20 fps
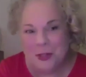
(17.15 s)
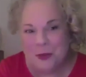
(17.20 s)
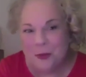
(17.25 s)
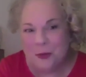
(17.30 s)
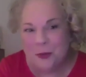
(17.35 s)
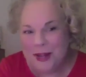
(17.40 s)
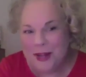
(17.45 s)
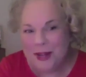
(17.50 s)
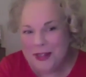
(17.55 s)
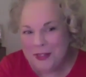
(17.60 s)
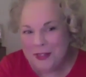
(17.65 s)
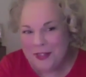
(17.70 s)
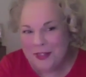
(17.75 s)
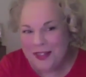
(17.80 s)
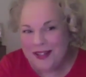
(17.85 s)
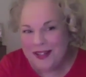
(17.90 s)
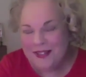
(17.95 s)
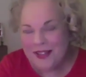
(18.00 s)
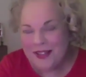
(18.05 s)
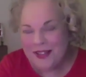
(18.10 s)
one of the
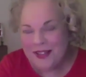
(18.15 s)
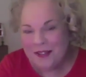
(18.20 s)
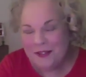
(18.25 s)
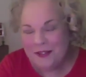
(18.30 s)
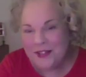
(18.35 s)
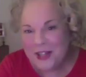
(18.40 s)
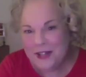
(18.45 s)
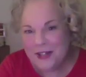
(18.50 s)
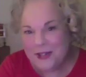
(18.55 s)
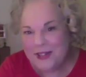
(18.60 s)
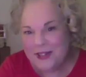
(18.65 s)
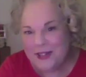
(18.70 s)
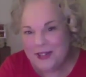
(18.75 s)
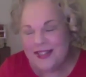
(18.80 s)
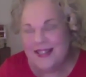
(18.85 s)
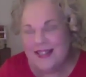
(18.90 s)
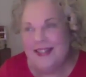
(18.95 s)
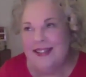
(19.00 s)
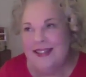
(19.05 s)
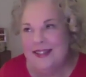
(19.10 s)
things I've noticed
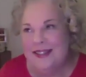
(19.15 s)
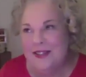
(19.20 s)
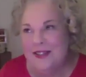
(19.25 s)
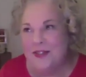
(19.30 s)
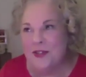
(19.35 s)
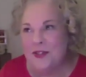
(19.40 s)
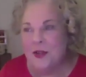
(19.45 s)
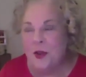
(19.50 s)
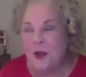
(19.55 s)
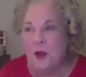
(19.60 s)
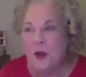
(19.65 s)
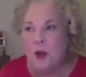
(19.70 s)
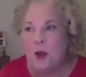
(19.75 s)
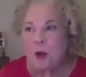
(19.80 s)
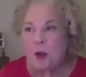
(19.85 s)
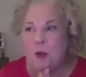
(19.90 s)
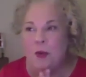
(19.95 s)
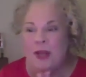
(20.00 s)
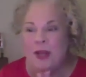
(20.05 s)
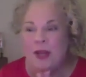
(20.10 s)
is
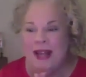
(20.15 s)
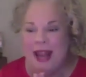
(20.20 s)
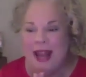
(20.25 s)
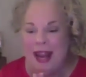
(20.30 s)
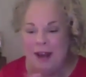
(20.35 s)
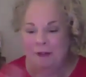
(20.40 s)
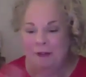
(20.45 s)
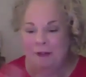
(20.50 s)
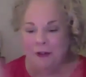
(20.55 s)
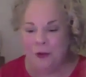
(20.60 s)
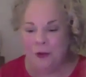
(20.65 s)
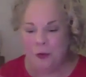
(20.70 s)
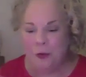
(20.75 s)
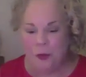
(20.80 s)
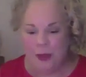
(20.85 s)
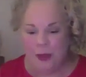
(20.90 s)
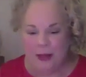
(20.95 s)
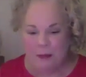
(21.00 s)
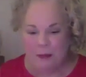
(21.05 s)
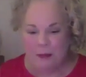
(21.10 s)
whenever
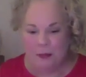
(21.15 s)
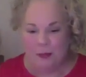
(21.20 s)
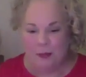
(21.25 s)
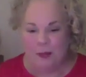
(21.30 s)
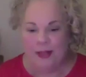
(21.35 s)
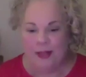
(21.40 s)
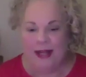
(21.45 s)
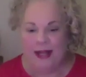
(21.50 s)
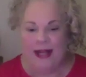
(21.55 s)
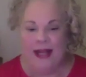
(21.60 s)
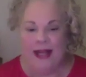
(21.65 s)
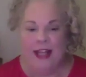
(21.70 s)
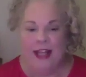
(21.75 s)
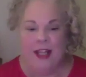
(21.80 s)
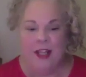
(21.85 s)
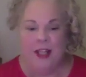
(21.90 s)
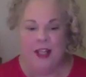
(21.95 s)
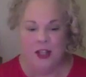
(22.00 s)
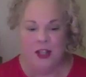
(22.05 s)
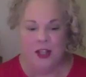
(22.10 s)
we bring
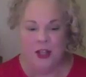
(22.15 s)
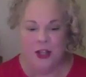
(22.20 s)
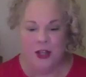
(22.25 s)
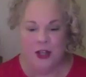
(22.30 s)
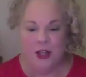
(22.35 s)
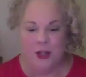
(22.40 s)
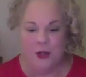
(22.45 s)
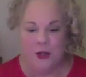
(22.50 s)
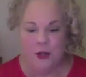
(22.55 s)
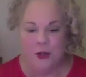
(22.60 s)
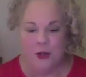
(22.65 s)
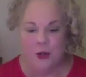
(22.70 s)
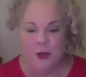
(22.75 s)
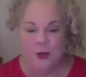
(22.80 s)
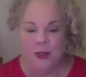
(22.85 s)
you